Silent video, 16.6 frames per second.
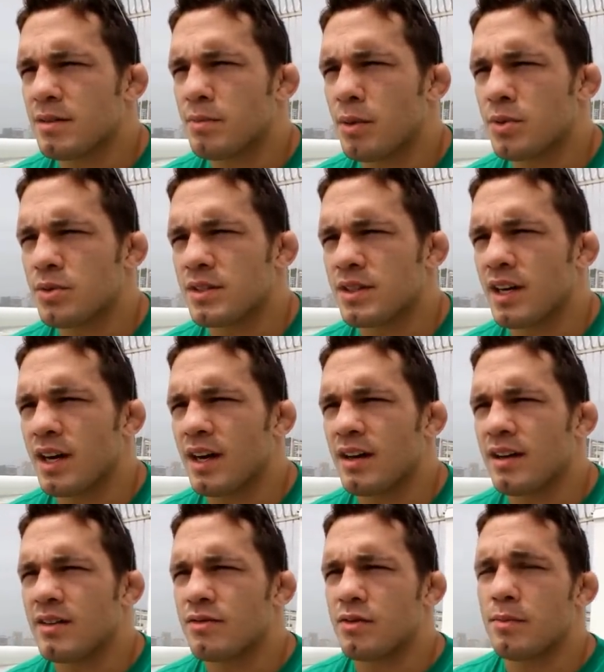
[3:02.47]
opposing guy
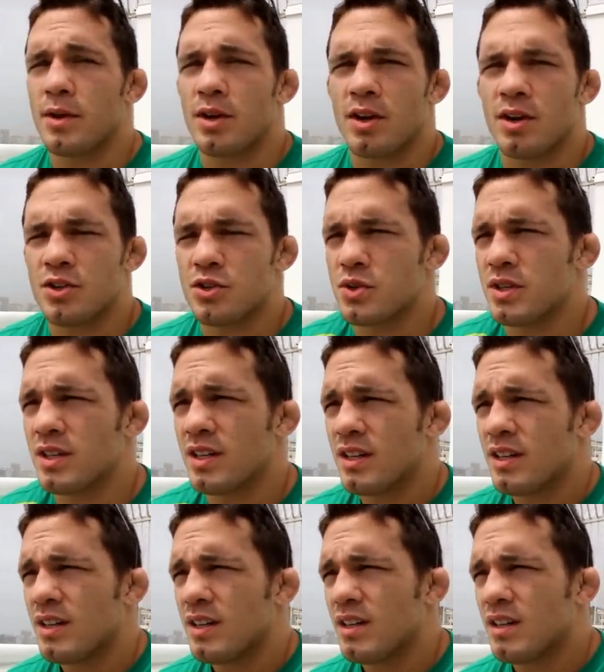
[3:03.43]
from their country,
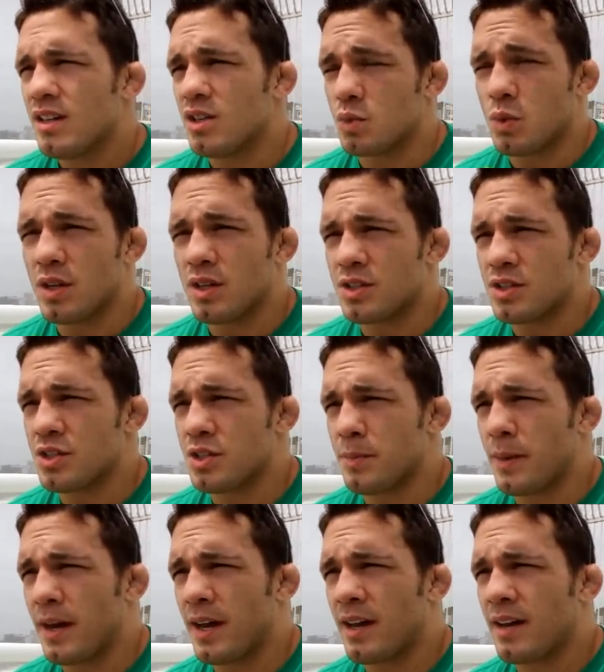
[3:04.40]
as well as
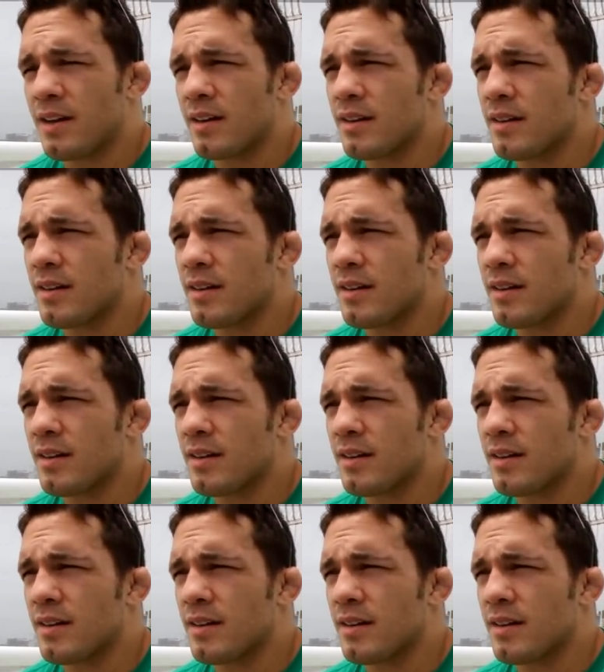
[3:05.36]
Japan,